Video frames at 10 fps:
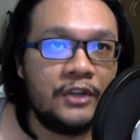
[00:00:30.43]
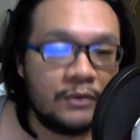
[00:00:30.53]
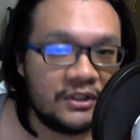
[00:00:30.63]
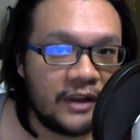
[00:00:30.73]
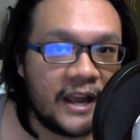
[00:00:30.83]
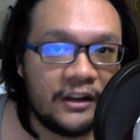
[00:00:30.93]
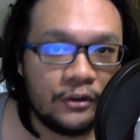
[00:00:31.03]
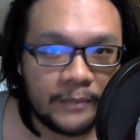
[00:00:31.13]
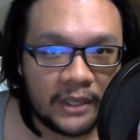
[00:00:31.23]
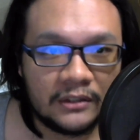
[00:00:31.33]
wants to get
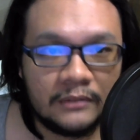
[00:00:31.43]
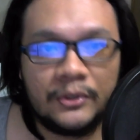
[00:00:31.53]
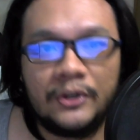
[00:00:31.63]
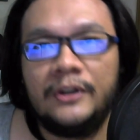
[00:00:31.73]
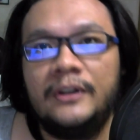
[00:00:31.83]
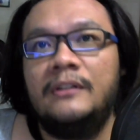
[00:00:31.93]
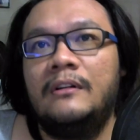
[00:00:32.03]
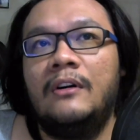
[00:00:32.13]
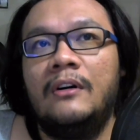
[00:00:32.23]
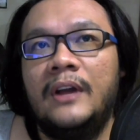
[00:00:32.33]
into Battleborn
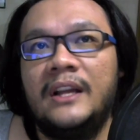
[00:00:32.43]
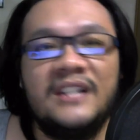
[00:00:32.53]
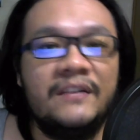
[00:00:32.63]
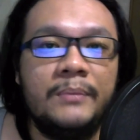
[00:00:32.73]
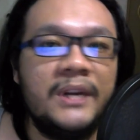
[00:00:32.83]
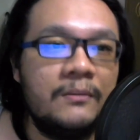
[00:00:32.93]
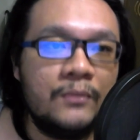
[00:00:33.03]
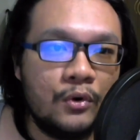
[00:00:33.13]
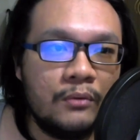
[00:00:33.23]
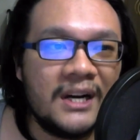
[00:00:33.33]
or has never played a
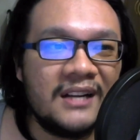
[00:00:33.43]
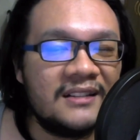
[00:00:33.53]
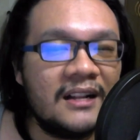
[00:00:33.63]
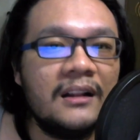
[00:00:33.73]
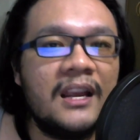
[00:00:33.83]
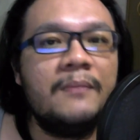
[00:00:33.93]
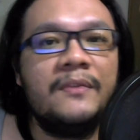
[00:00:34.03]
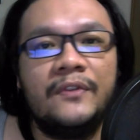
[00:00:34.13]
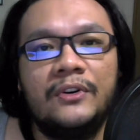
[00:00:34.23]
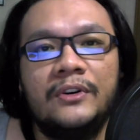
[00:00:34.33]
MOBA style
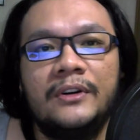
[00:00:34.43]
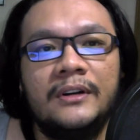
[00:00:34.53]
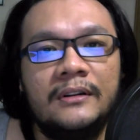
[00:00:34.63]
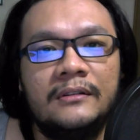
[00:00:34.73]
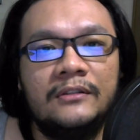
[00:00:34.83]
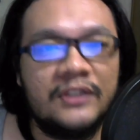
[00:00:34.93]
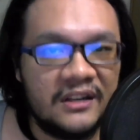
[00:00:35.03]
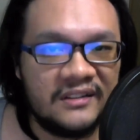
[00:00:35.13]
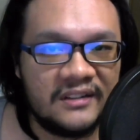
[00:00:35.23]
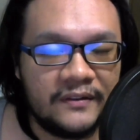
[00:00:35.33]
game before,
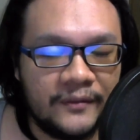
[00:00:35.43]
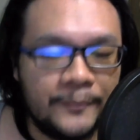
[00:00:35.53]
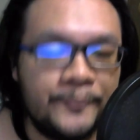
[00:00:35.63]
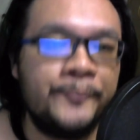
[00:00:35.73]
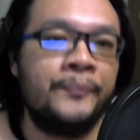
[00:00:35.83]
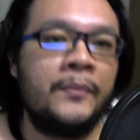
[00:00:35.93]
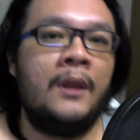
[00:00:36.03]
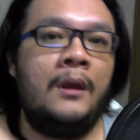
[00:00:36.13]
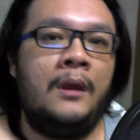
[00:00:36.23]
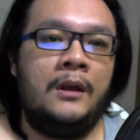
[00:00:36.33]
those kind of stuff.
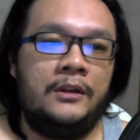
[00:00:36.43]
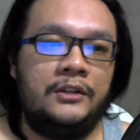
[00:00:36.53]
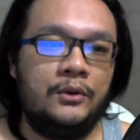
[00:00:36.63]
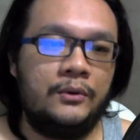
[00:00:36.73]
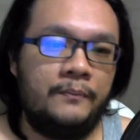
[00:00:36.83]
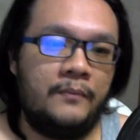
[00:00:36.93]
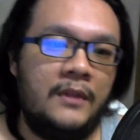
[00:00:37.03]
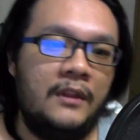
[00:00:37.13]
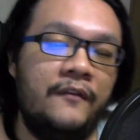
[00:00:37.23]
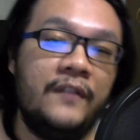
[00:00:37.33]
So
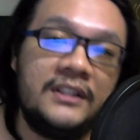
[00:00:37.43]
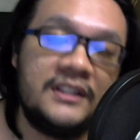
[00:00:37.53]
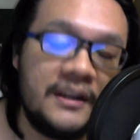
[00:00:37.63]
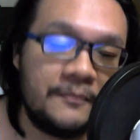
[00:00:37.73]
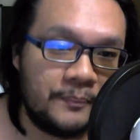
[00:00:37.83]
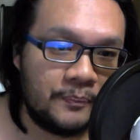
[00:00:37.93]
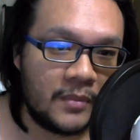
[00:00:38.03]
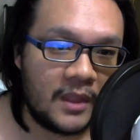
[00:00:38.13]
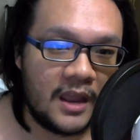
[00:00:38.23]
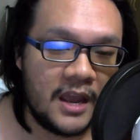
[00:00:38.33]
the first tip
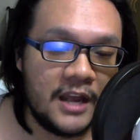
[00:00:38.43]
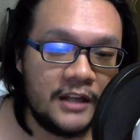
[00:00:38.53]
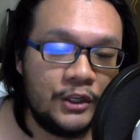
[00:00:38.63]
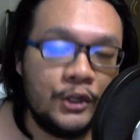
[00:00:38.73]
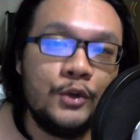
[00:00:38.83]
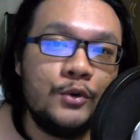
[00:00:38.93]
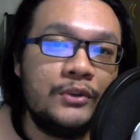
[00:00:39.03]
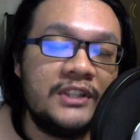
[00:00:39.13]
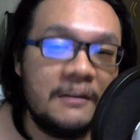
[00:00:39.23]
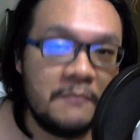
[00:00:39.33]
is
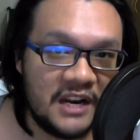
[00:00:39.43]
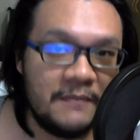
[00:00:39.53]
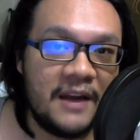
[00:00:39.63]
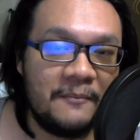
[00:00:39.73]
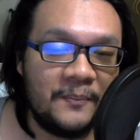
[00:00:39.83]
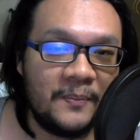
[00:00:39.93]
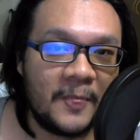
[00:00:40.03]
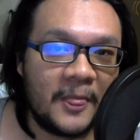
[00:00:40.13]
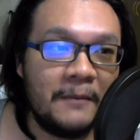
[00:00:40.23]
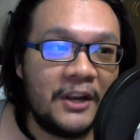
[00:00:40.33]
use the minimap
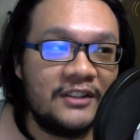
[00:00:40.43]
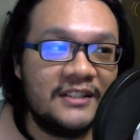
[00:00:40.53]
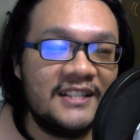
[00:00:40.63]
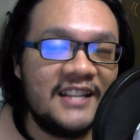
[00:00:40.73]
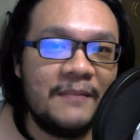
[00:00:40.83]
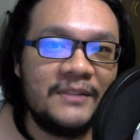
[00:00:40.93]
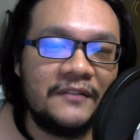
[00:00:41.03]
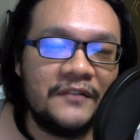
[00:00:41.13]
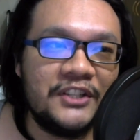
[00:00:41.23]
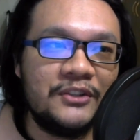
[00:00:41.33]
because this game
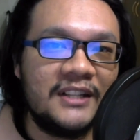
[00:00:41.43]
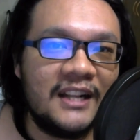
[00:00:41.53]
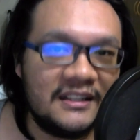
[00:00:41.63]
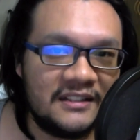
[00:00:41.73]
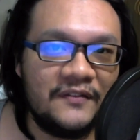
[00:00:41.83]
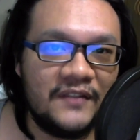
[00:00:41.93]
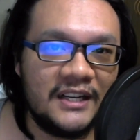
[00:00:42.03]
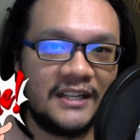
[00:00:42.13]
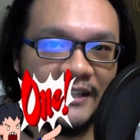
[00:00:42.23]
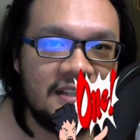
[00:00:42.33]
is a visual
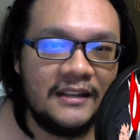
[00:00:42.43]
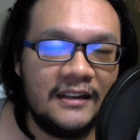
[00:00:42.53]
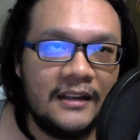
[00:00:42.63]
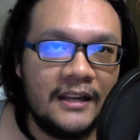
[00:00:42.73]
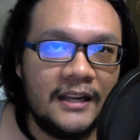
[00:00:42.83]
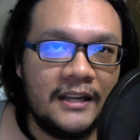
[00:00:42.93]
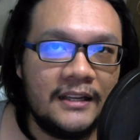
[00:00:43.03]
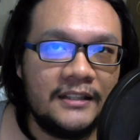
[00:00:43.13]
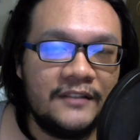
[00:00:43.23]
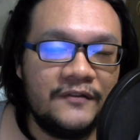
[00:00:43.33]
clusterfuck.
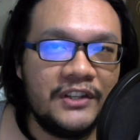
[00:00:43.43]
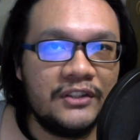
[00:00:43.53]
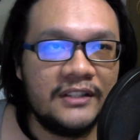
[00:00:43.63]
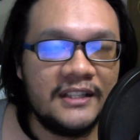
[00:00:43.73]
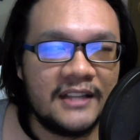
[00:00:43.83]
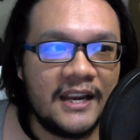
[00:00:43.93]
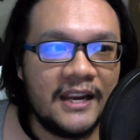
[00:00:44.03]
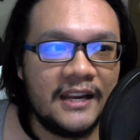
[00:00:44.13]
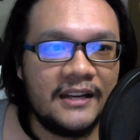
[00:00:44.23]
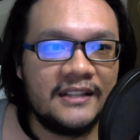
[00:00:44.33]
The visual
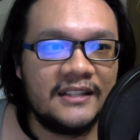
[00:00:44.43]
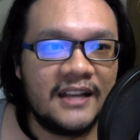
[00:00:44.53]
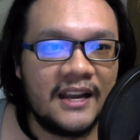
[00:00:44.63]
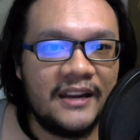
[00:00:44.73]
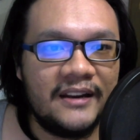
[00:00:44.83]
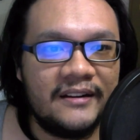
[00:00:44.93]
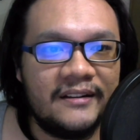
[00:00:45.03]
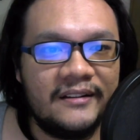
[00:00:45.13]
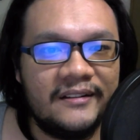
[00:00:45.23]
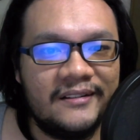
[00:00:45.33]
design is
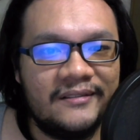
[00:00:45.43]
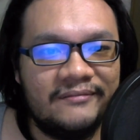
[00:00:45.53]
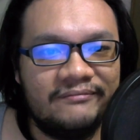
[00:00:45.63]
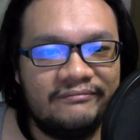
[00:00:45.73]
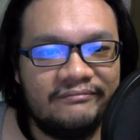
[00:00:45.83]
kinda.